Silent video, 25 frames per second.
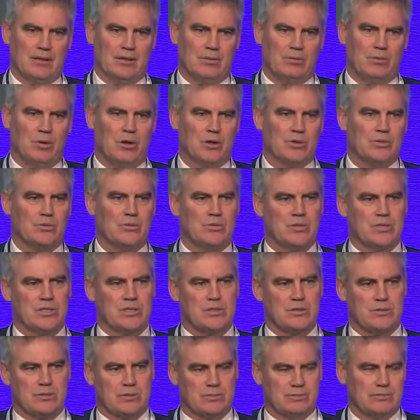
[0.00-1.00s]
What
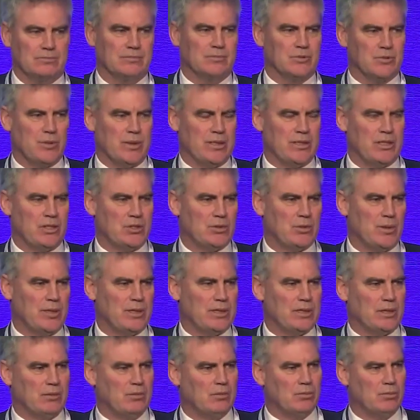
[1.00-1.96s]
was 2020?